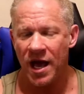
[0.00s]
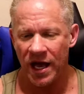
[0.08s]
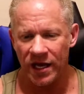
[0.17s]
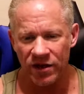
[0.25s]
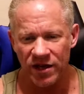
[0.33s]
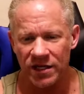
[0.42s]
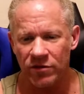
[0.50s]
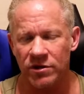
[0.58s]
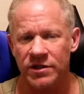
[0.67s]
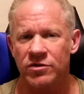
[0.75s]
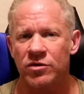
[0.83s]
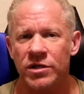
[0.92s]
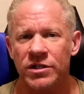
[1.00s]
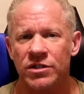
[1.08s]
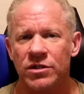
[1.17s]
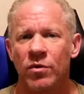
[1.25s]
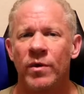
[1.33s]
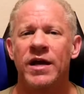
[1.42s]
and you get the good
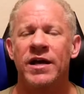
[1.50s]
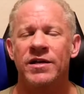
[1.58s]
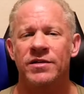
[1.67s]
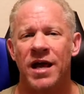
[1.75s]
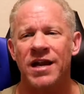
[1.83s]
squeeze.